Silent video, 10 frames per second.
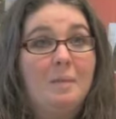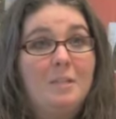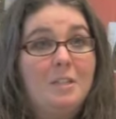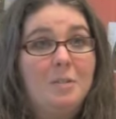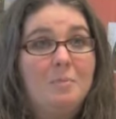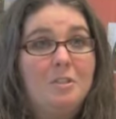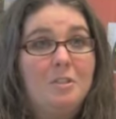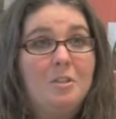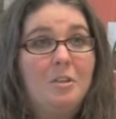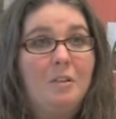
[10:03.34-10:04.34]
teaching
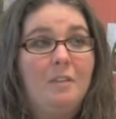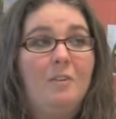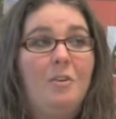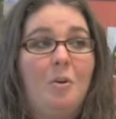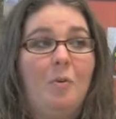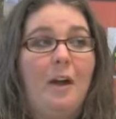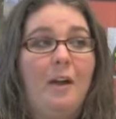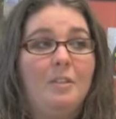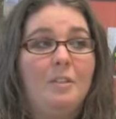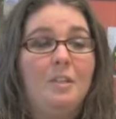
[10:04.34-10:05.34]
position, if you don't
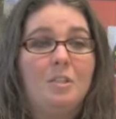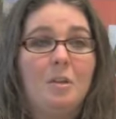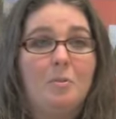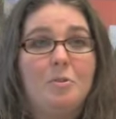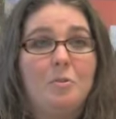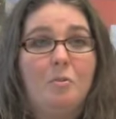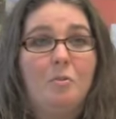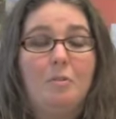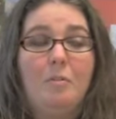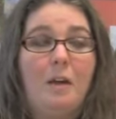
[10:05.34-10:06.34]
have to teach summer school,
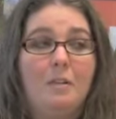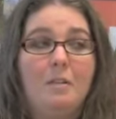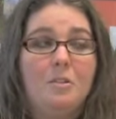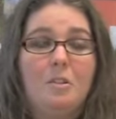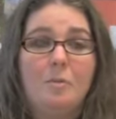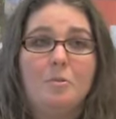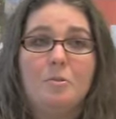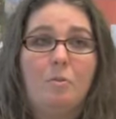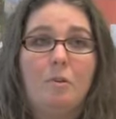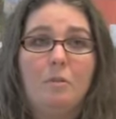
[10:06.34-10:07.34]
do not teach summer
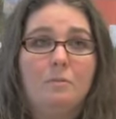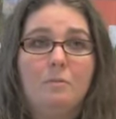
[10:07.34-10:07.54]
school.